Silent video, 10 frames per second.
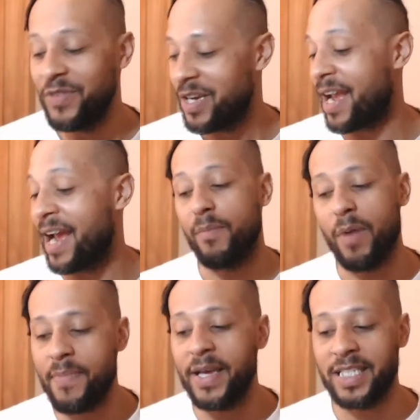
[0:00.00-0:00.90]
Okay, it
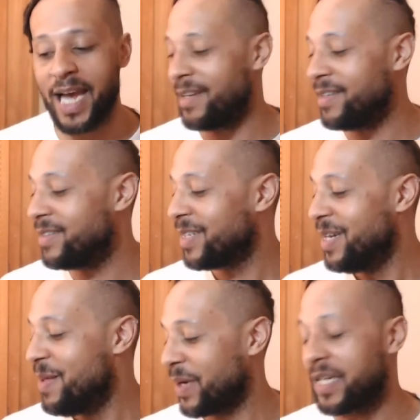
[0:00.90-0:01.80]
might be a challenge
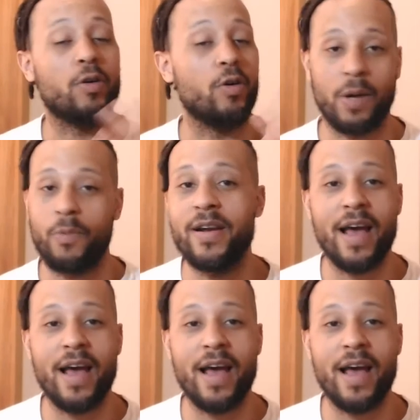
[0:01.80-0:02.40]
because of course I won't